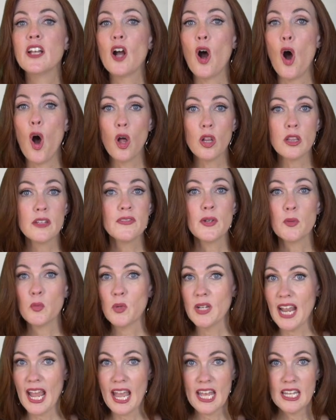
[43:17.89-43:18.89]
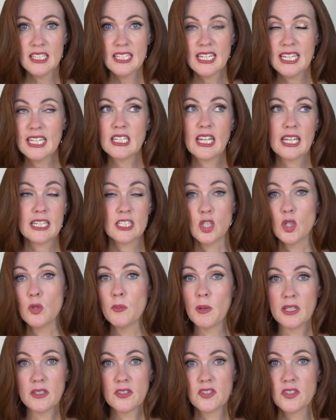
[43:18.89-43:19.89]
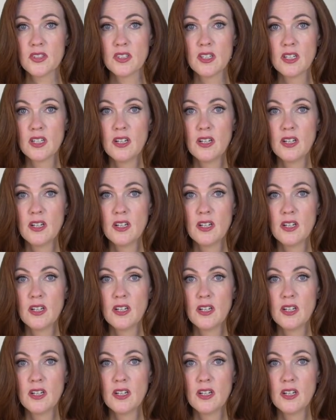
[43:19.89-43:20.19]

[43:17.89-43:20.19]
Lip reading: All of it would end in 2 months.